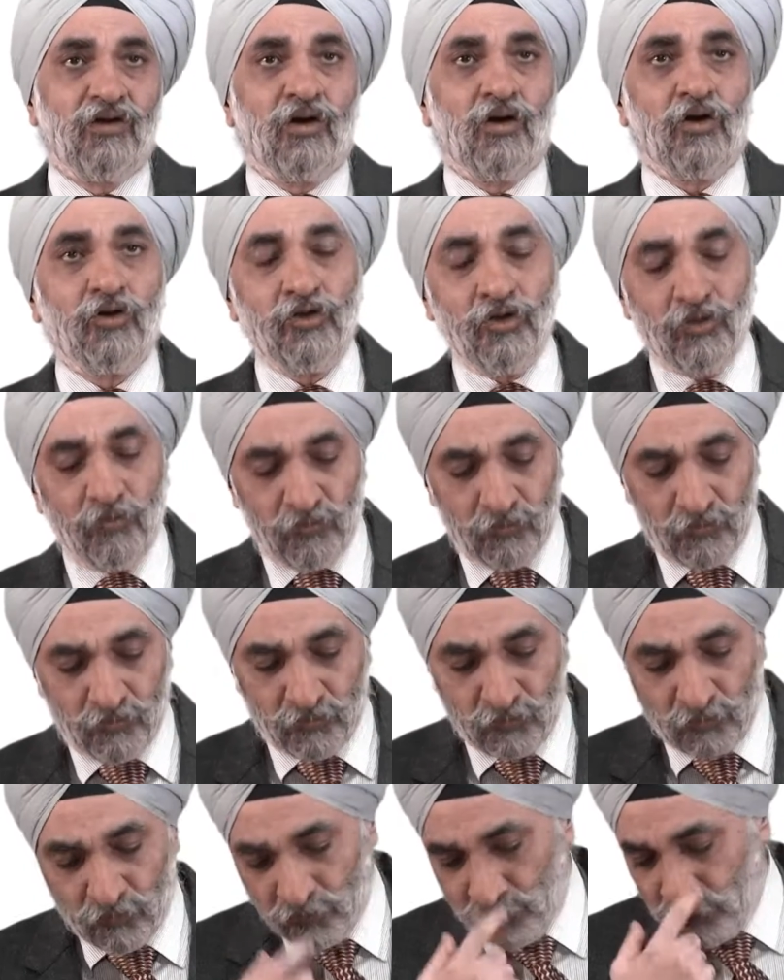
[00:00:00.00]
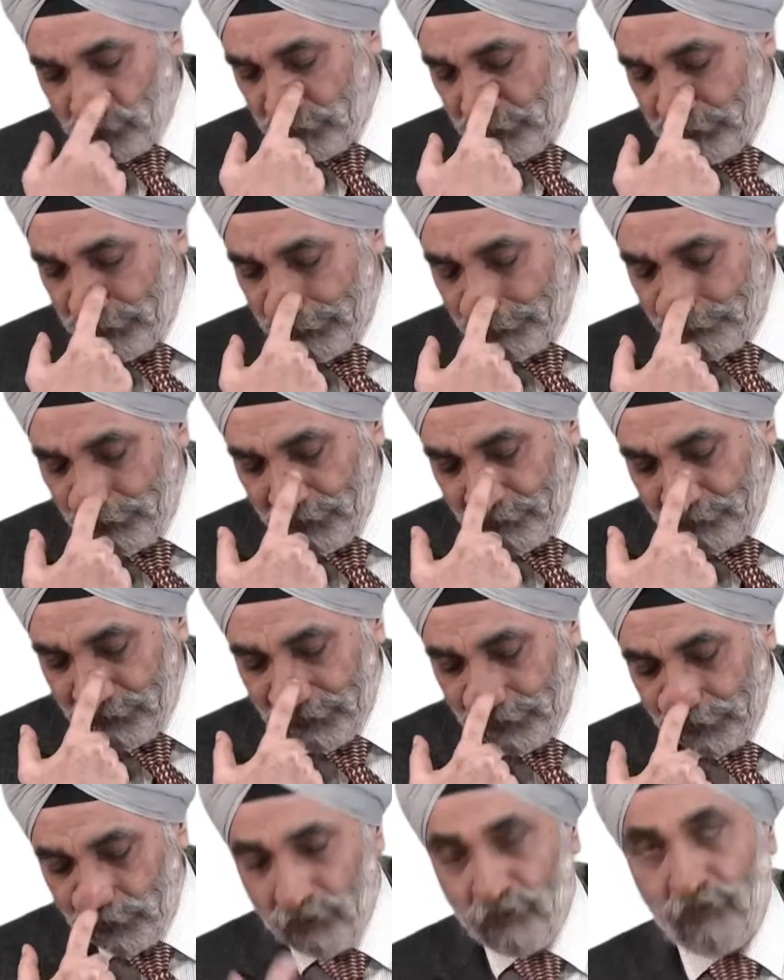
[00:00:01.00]
how do you equally
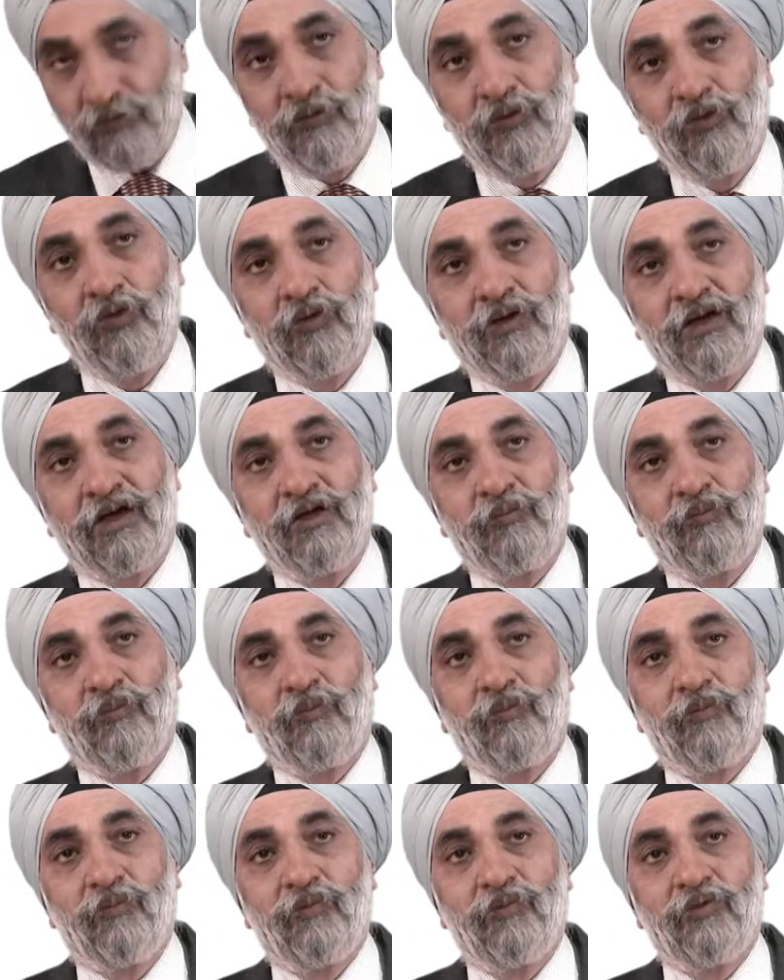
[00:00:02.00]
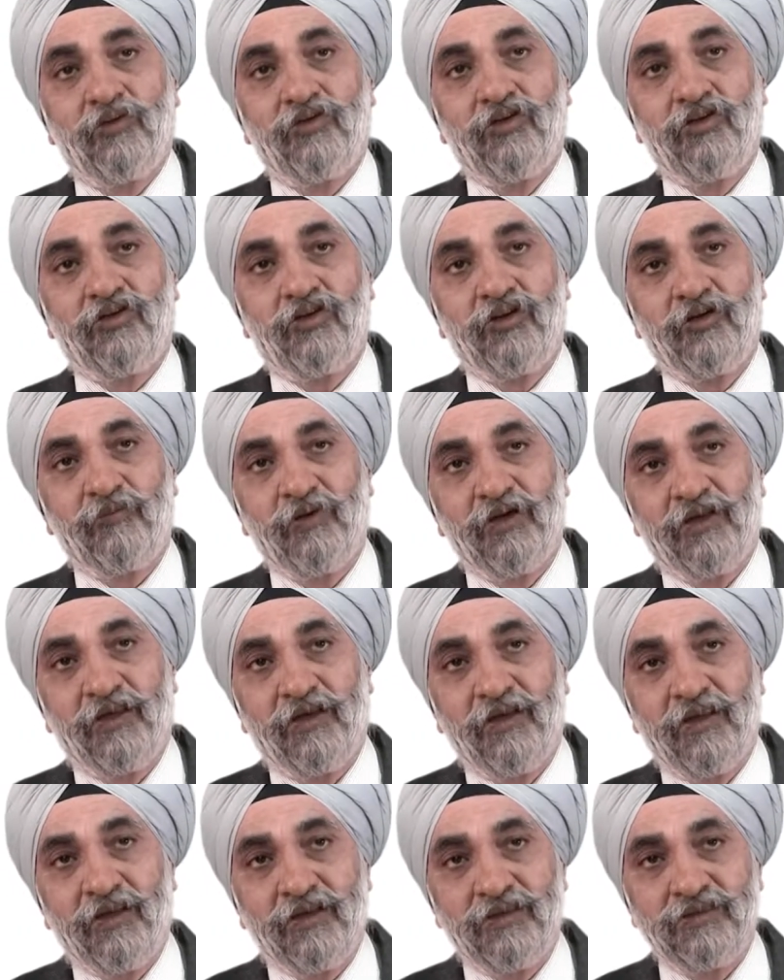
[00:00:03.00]
well look at the treatment
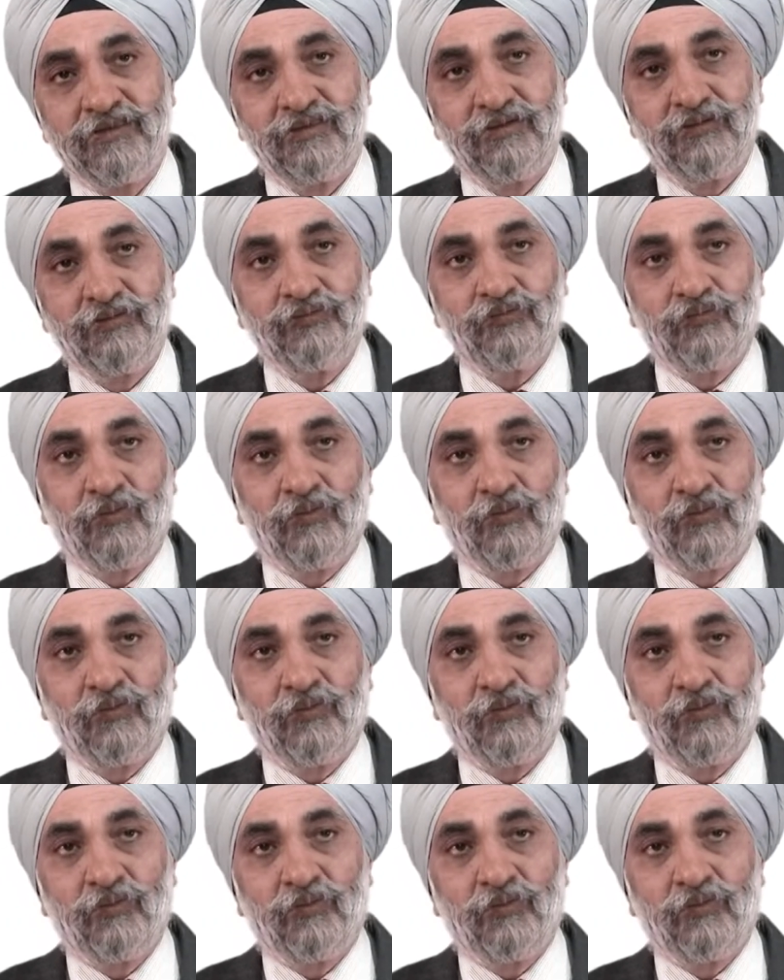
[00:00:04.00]
adherence?